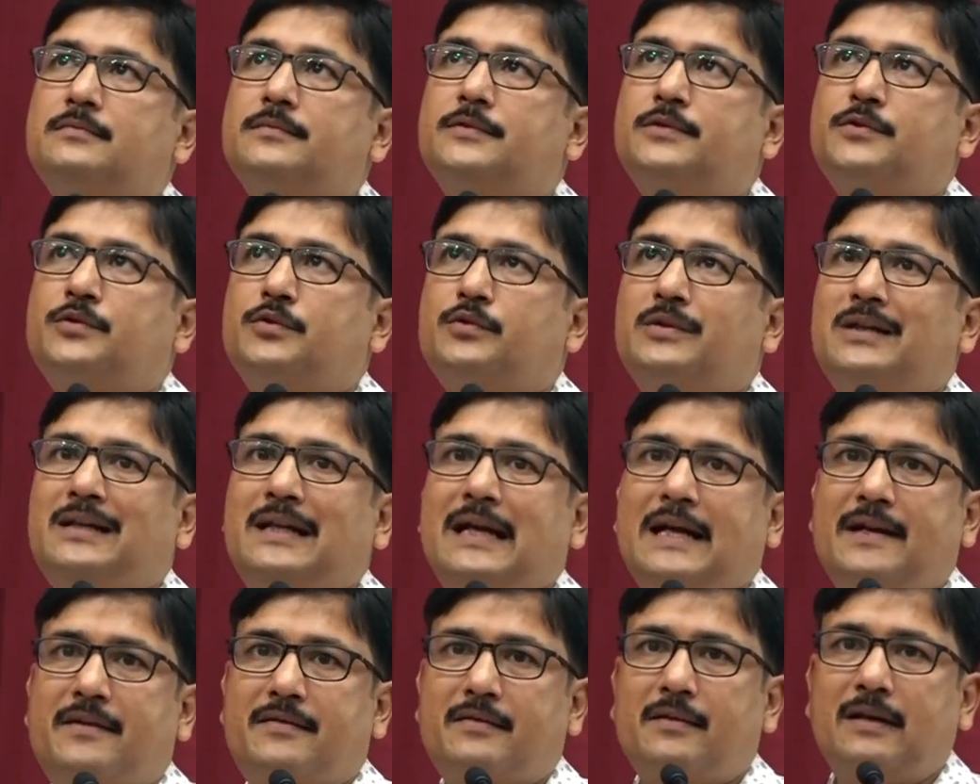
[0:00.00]
So the
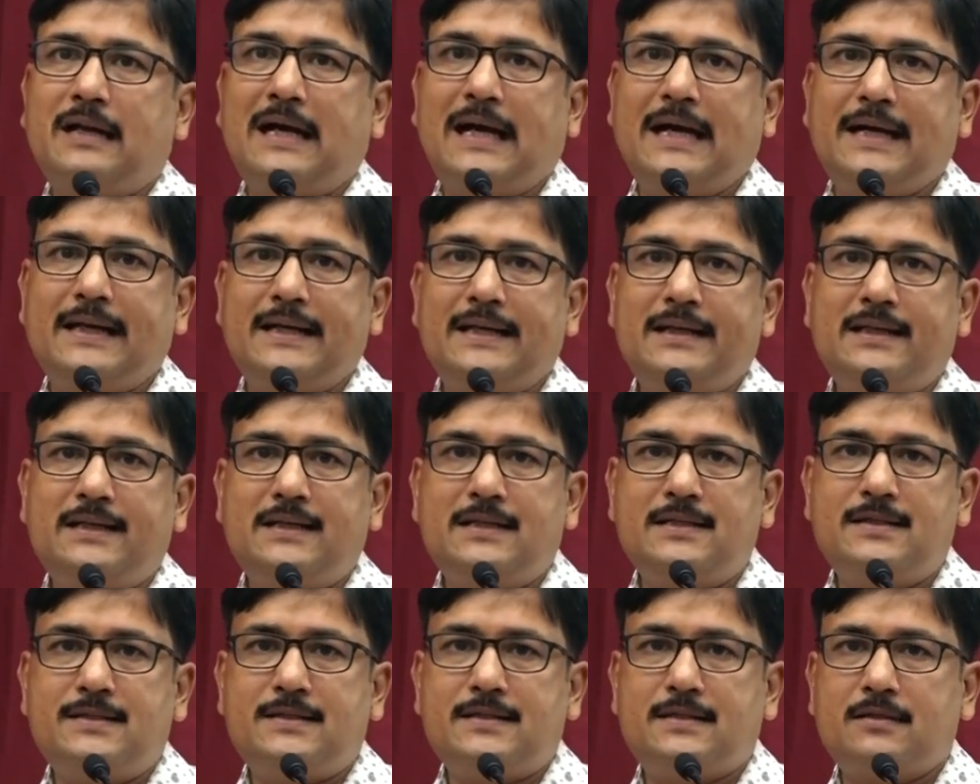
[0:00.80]
lateral hiring
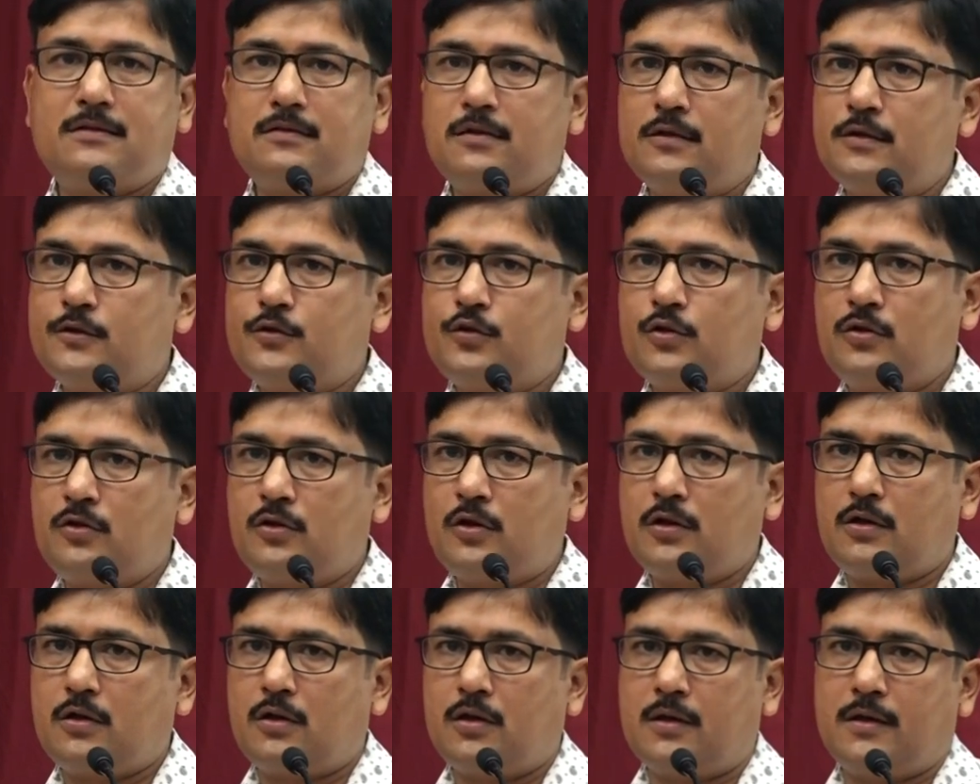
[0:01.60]
is also
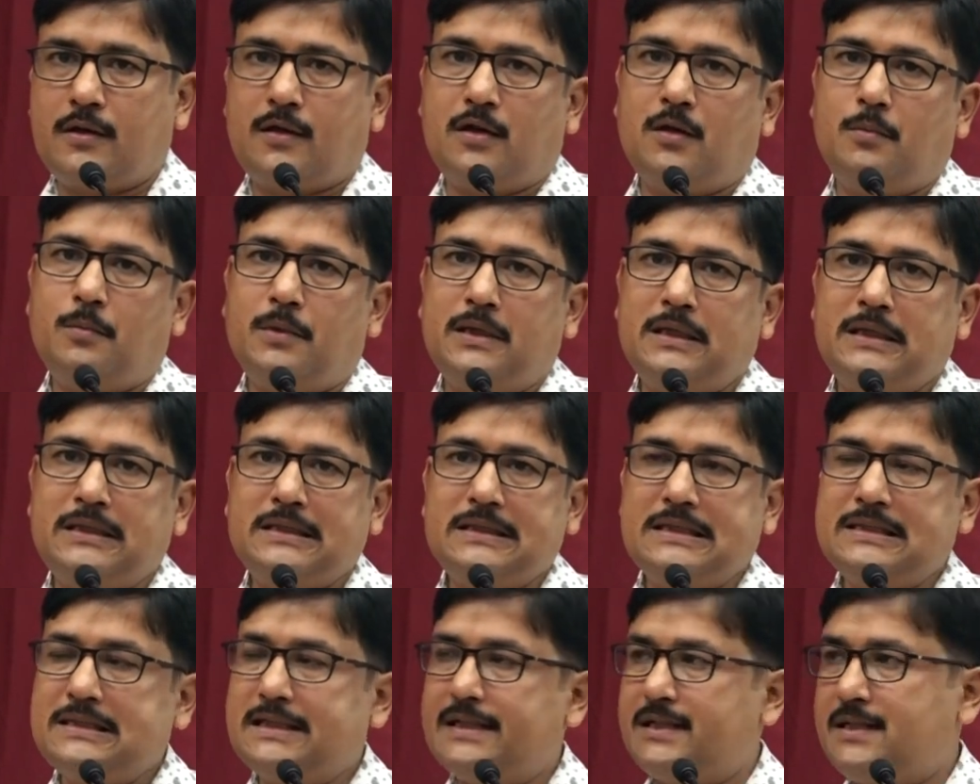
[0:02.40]
not uncommon in
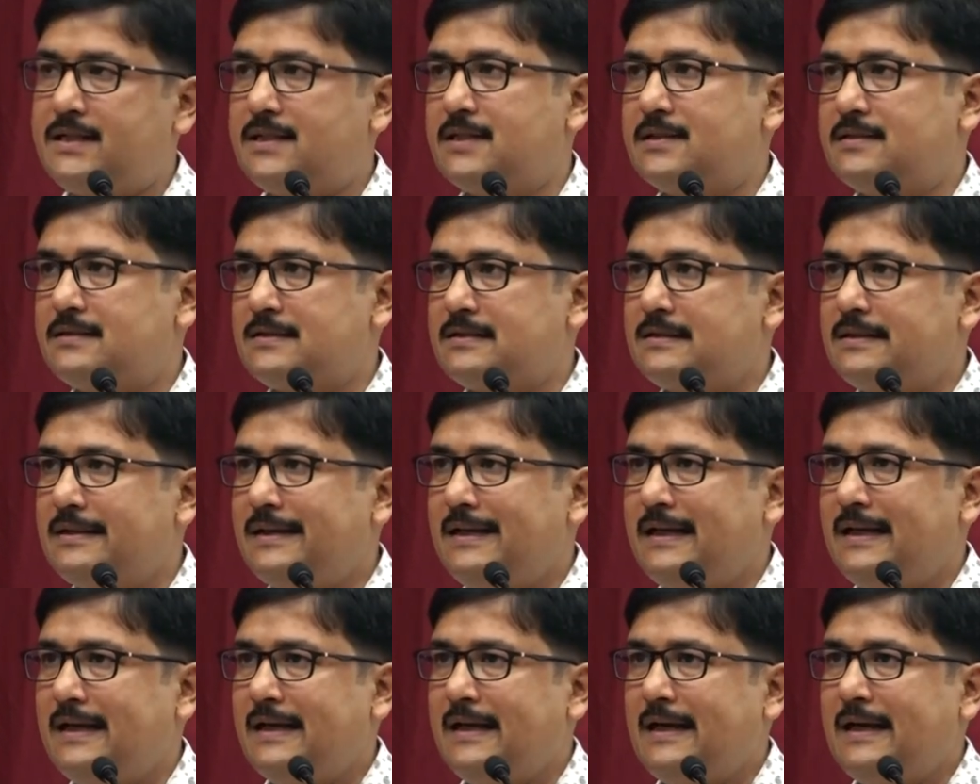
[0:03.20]
these areas.
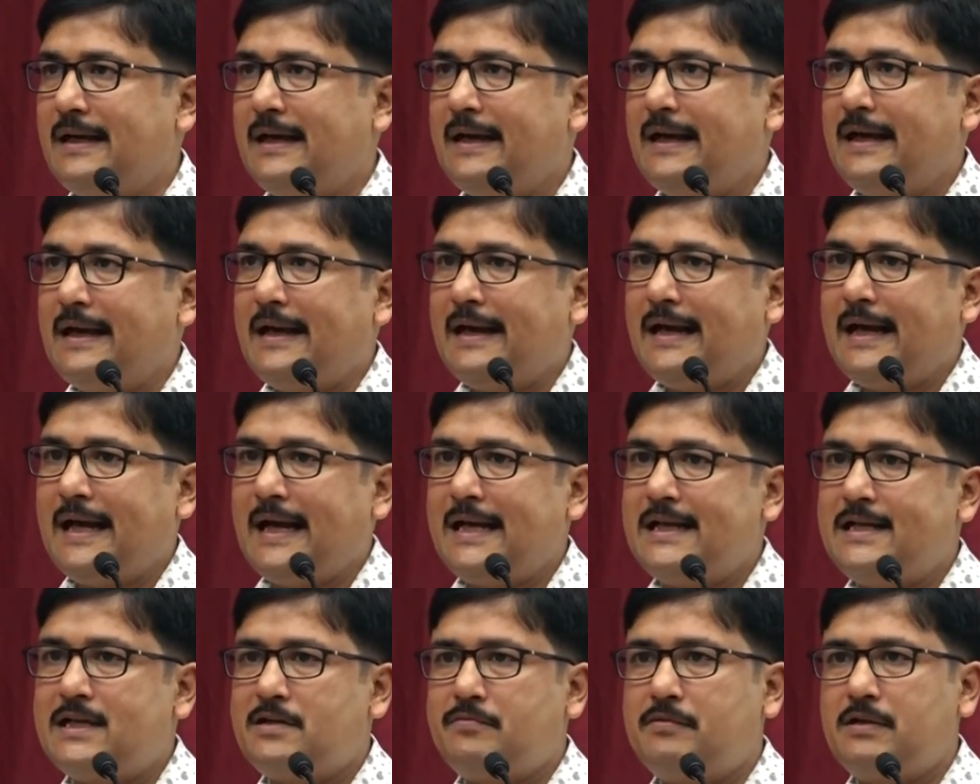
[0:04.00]

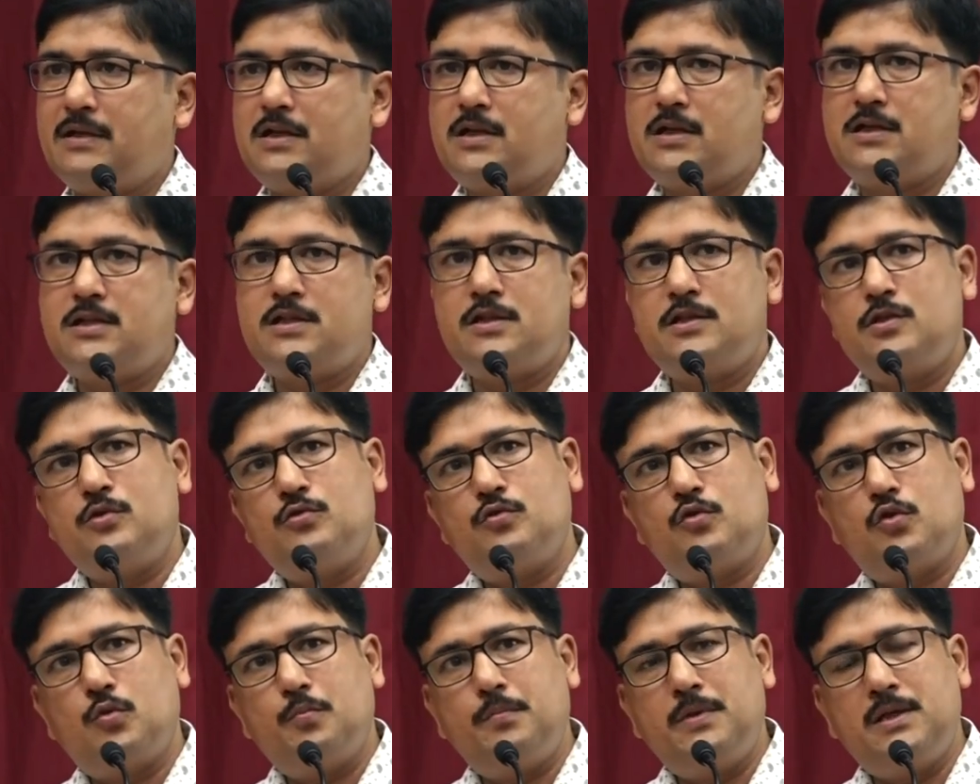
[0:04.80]
And it will
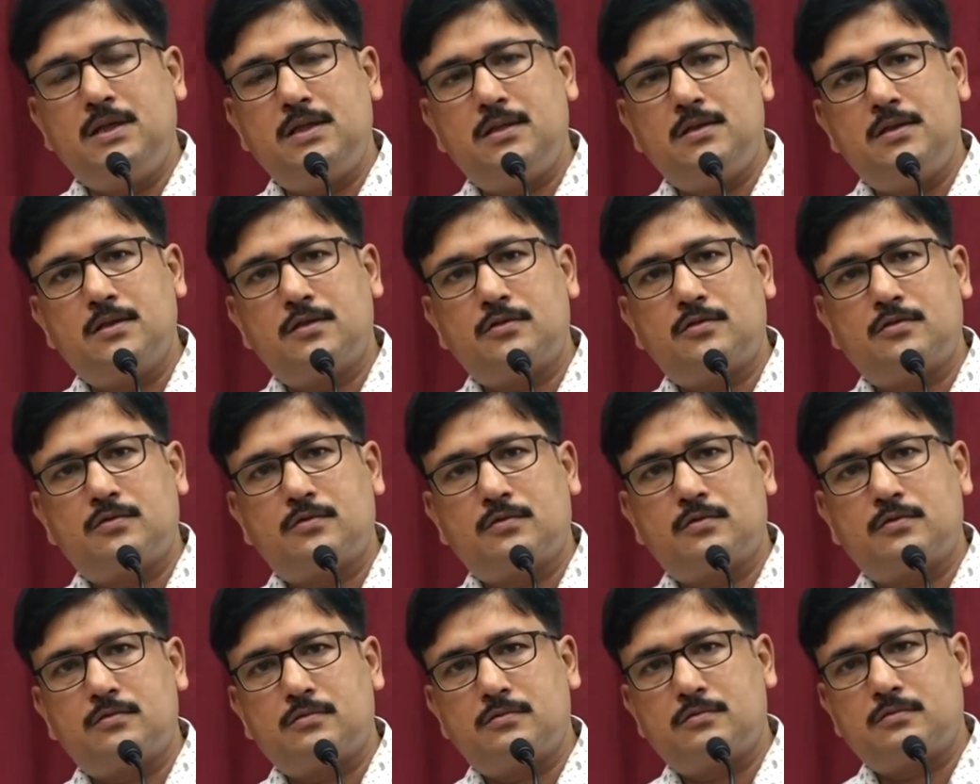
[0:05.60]
continue to be
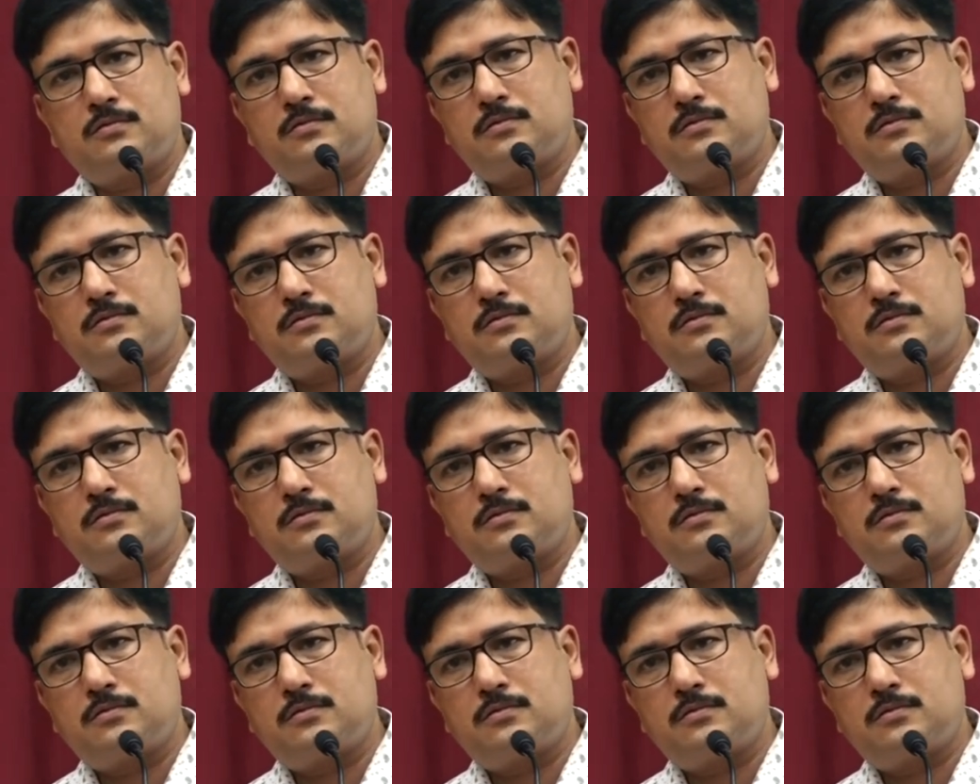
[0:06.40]
this,